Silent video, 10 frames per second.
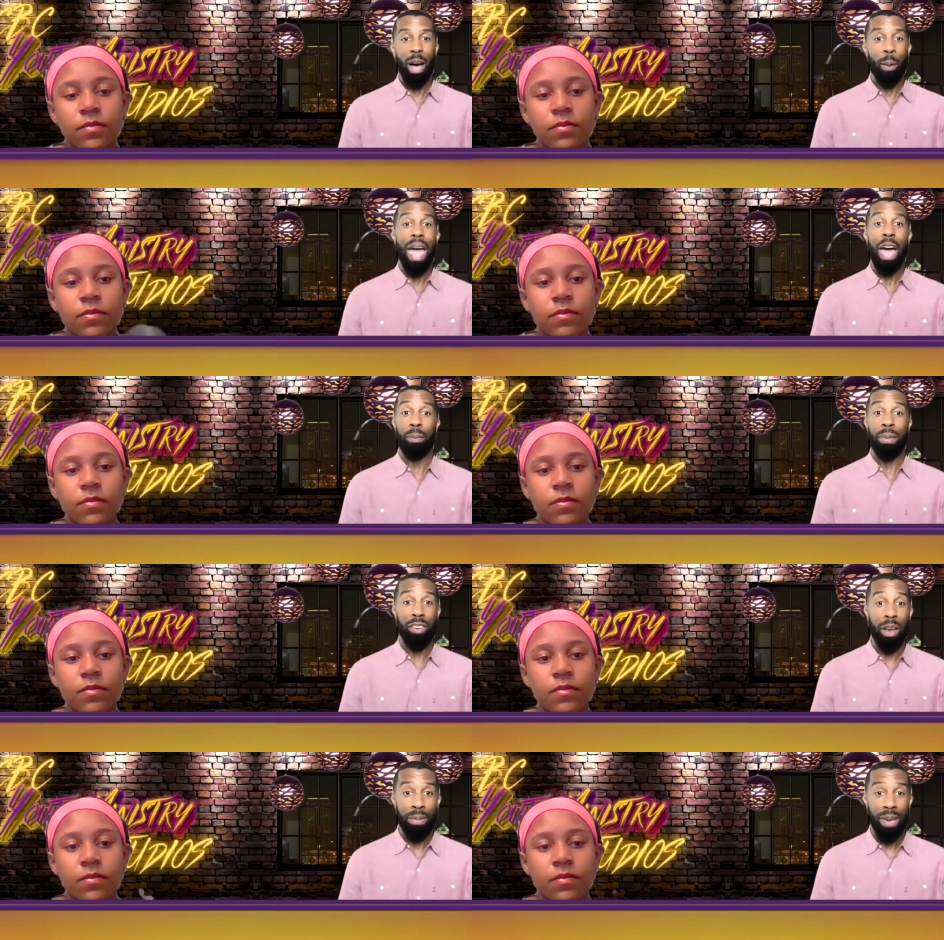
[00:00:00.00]
Speaker 1: uh, have to
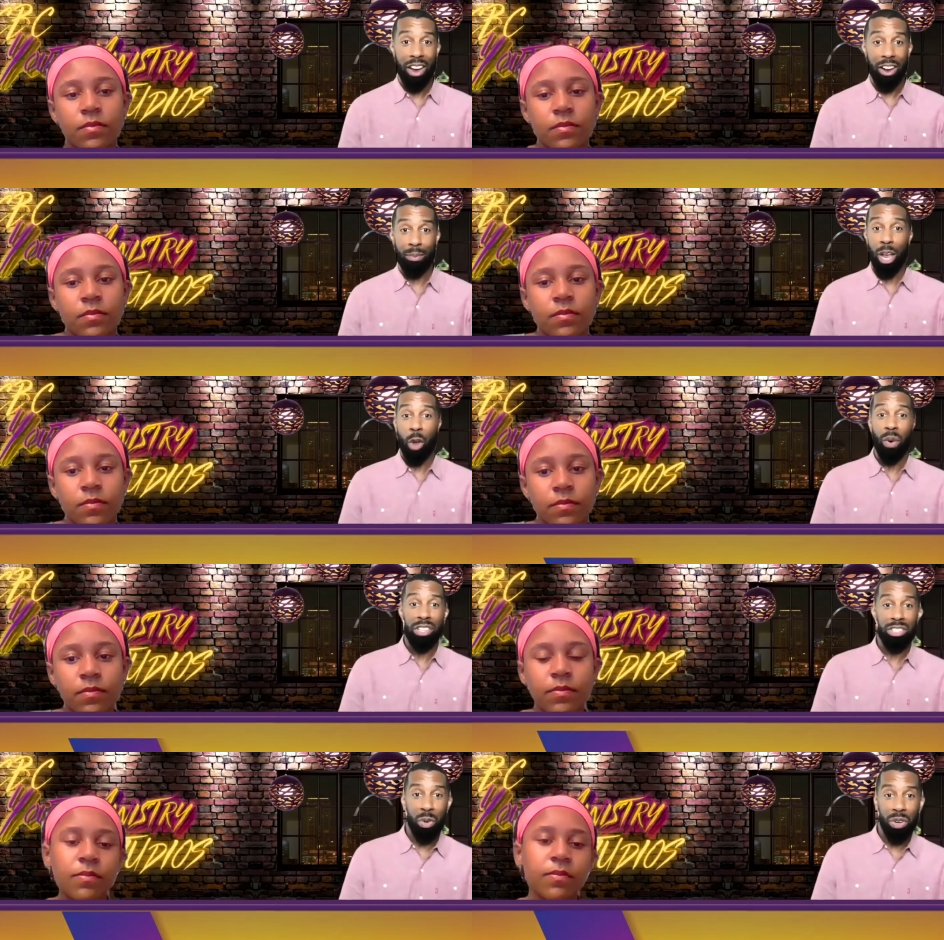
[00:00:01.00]
be a great parent, be a
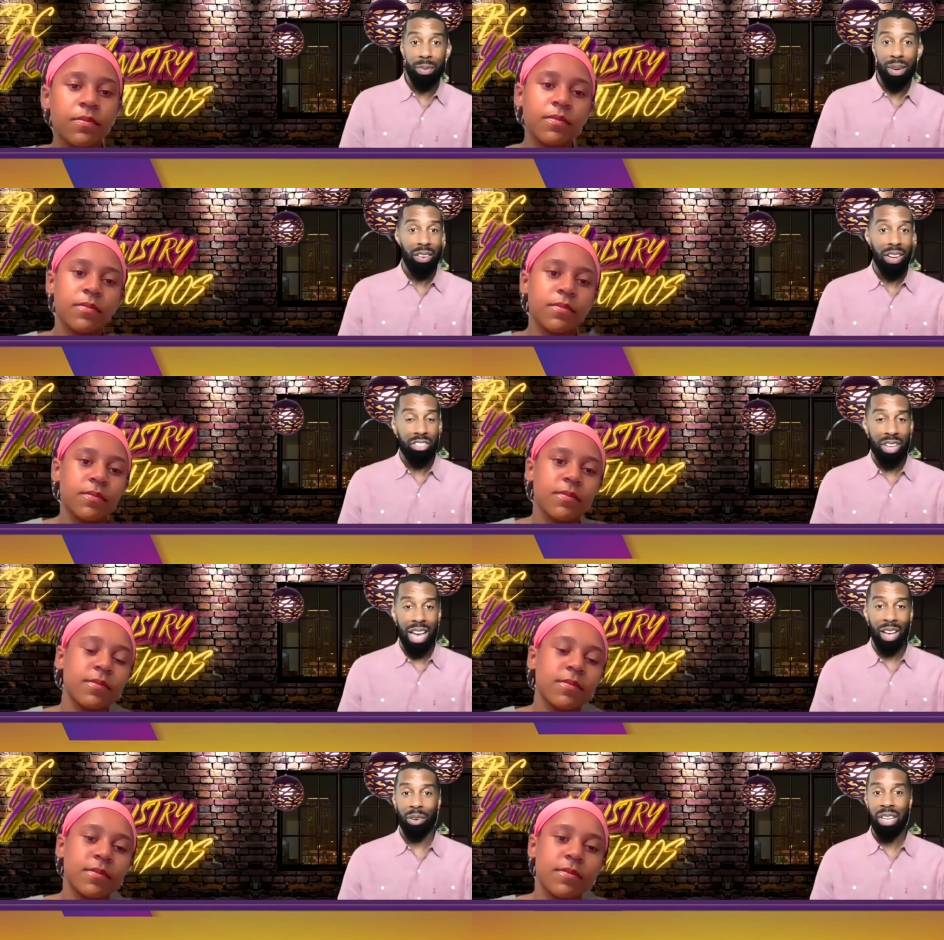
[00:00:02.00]
great student, be a great
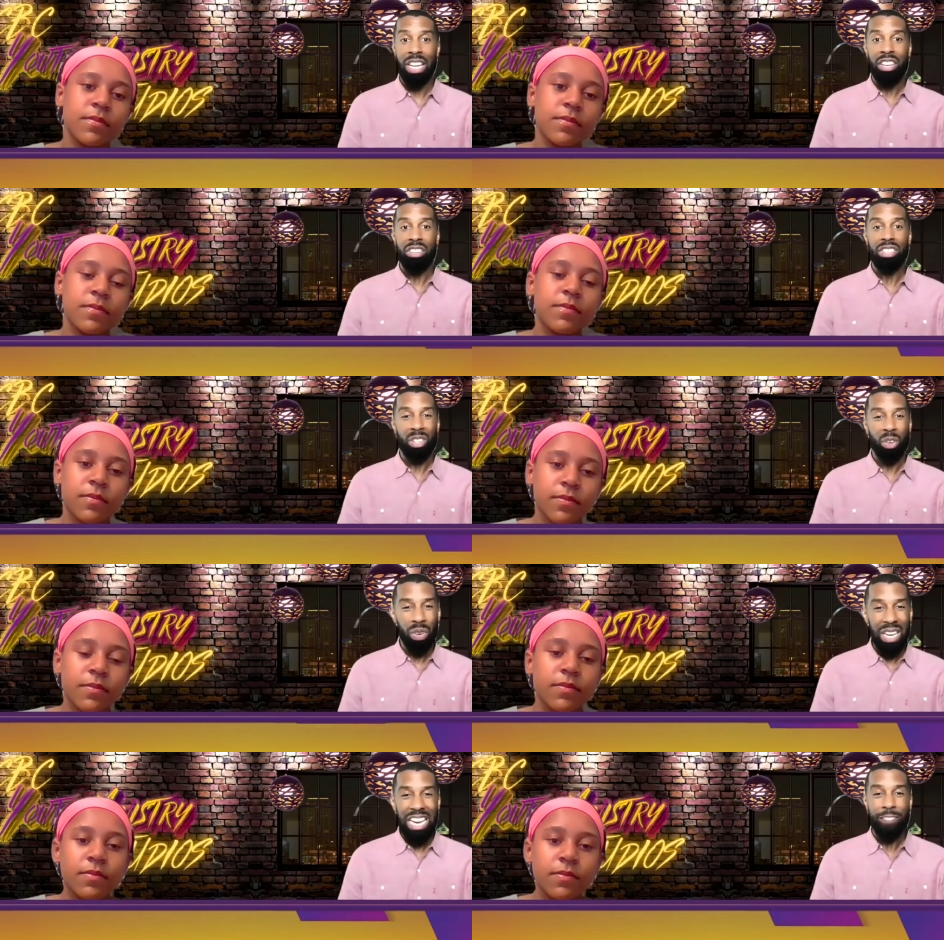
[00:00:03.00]
child, just to
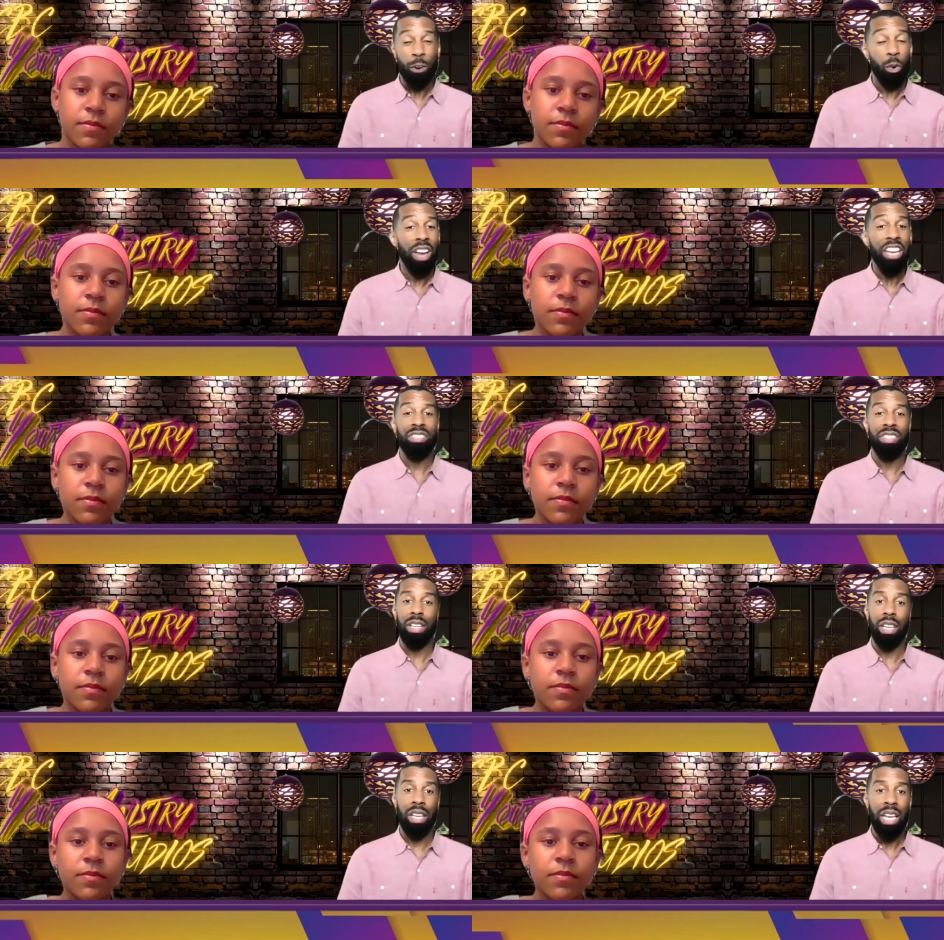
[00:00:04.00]
read
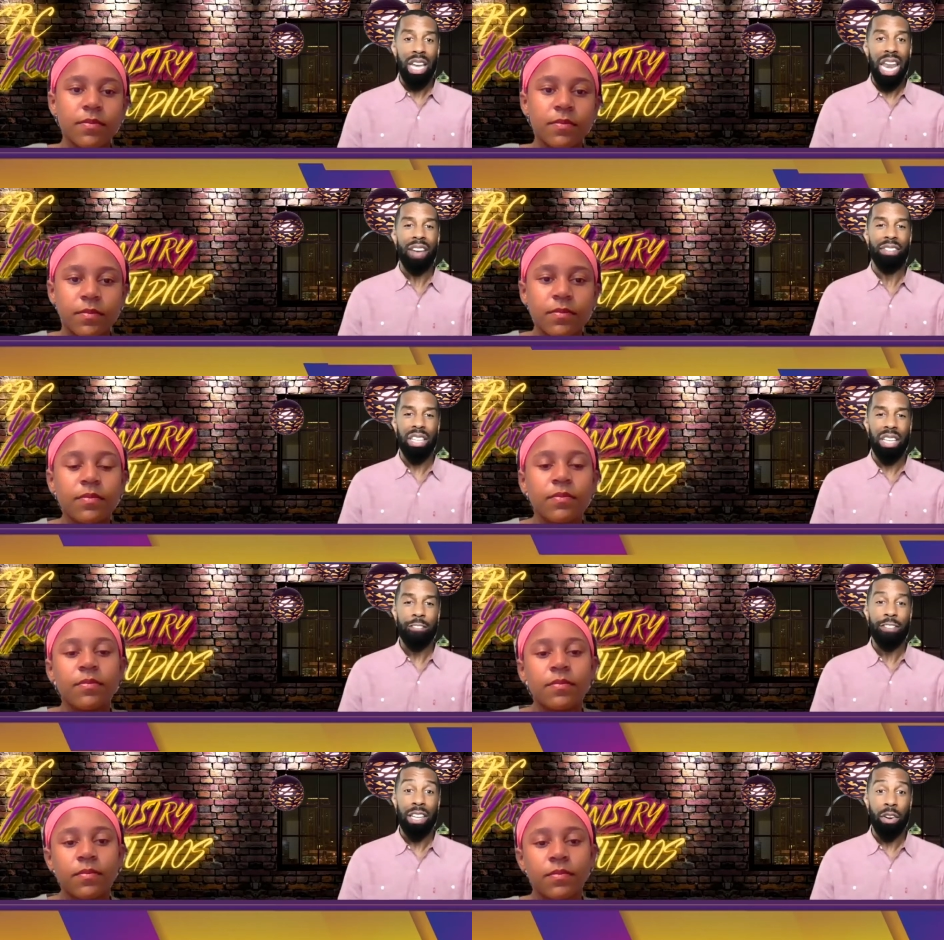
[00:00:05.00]
voraciously and have a
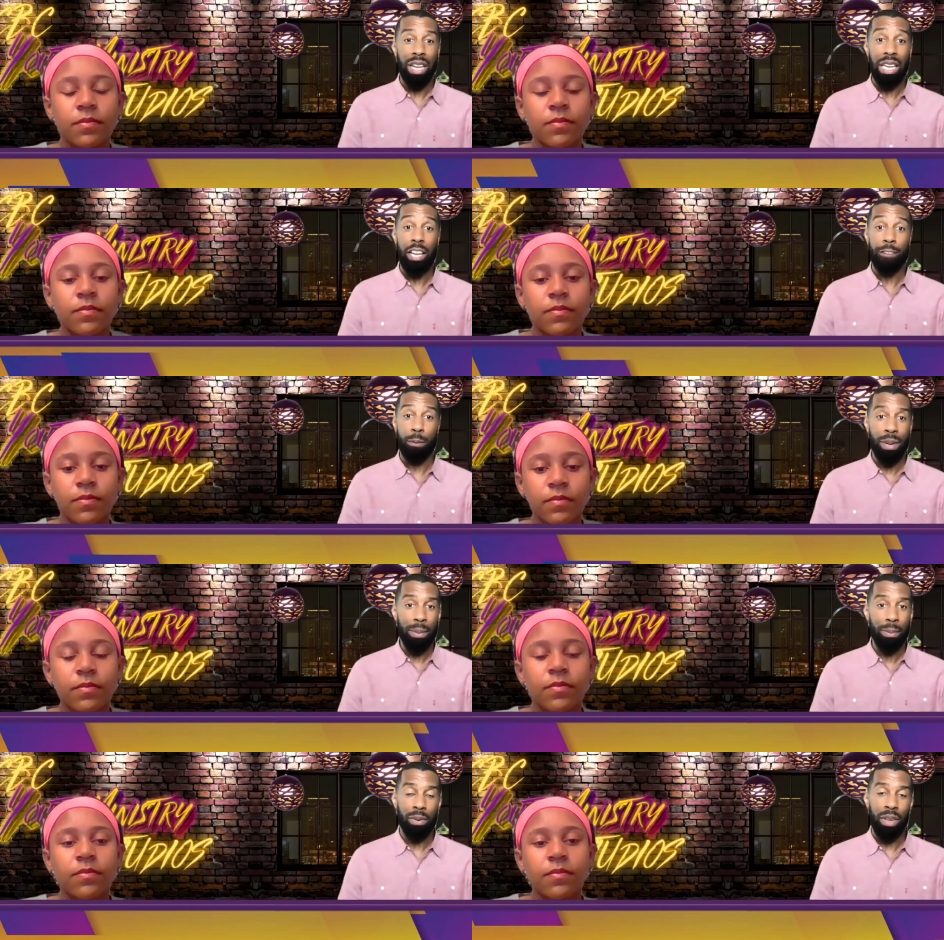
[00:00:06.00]
love for learning and love for
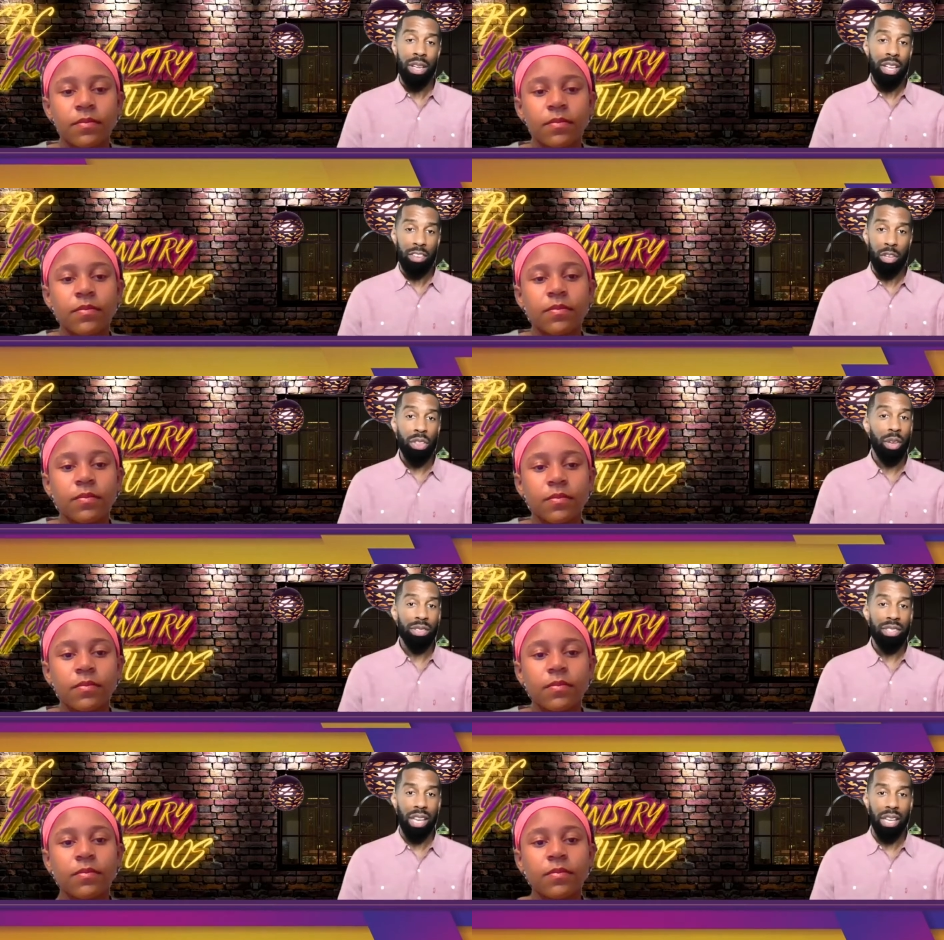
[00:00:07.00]
people. You do
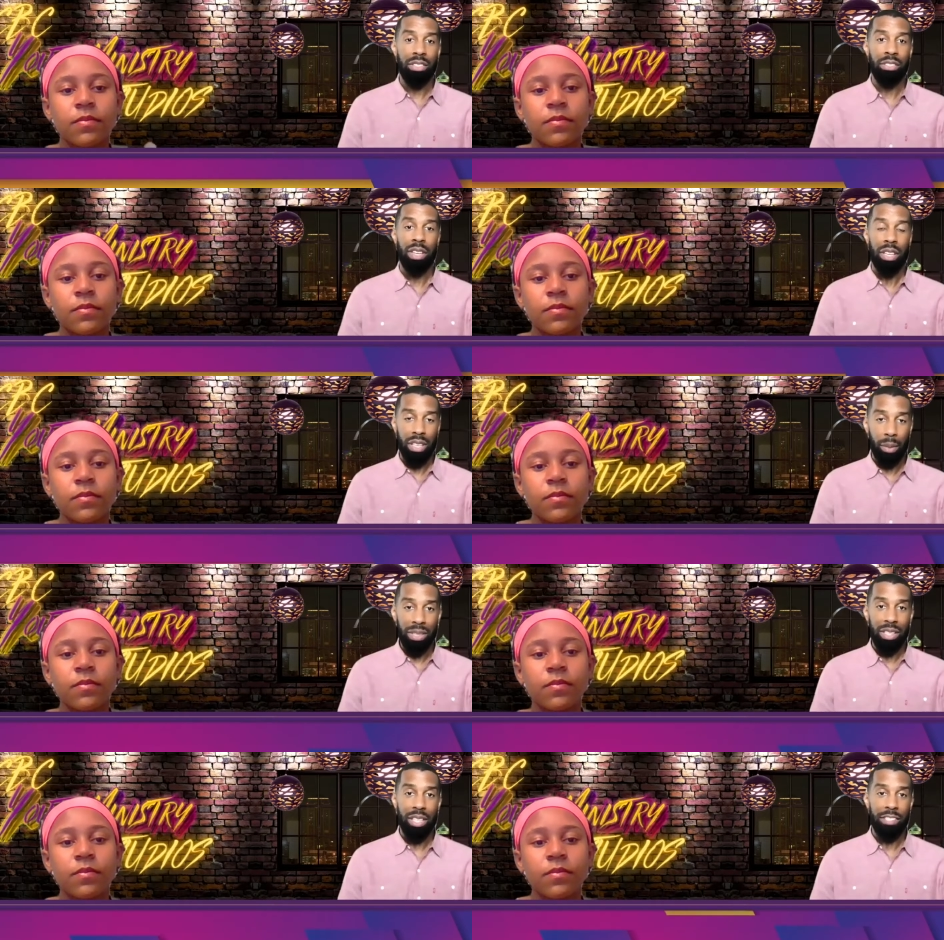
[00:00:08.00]
those things,
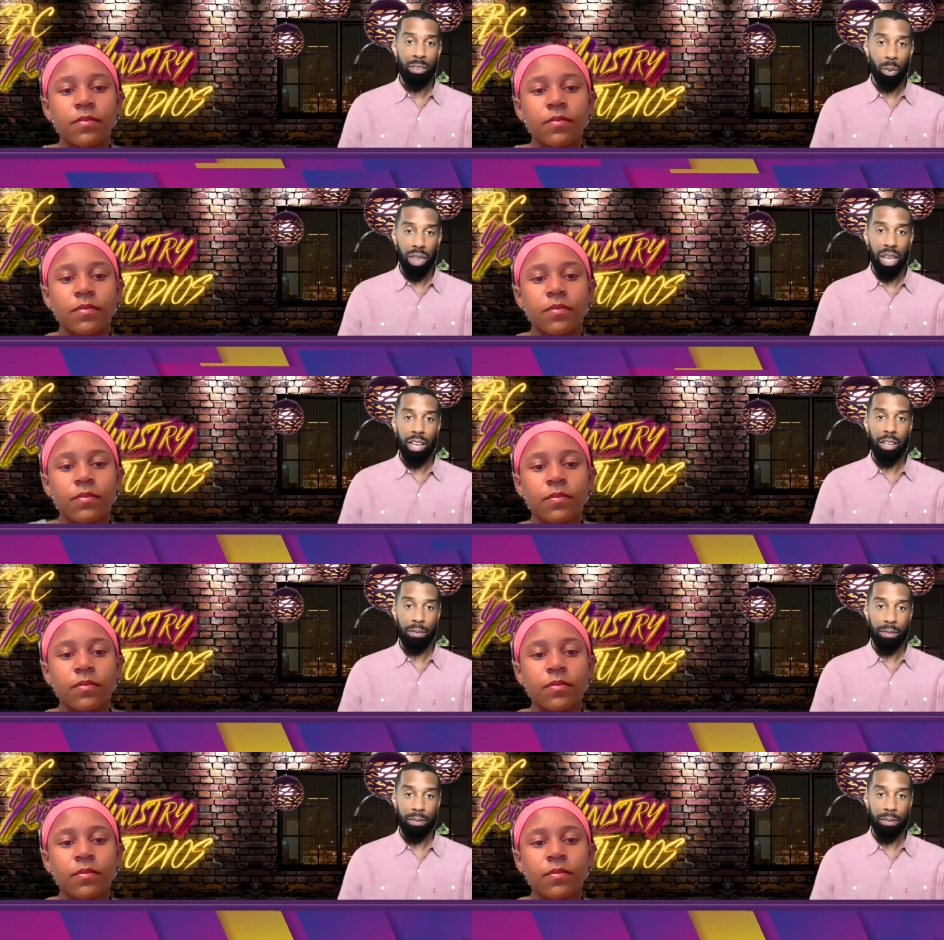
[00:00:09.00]
you'll be successful with